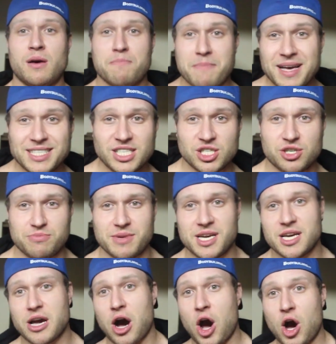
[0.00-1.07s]
message
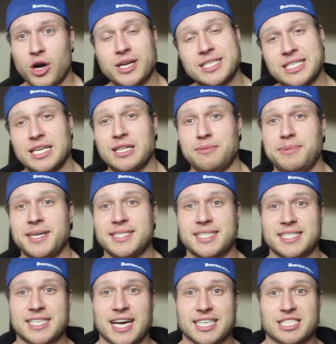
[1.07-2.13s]
me on a daily
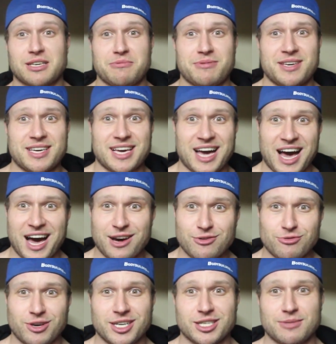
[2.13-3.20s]
basis asking me, how
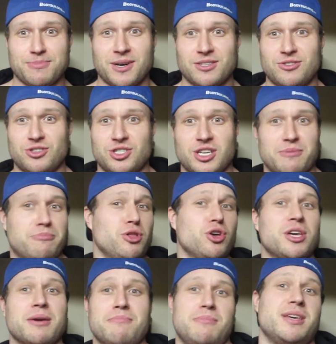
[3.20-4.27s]
do I get sponsorship?
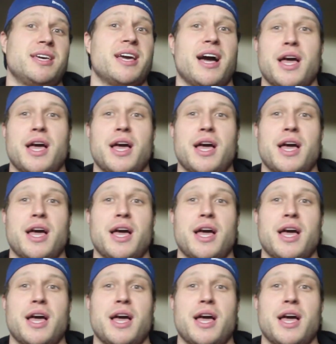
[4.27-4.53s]
Look at me,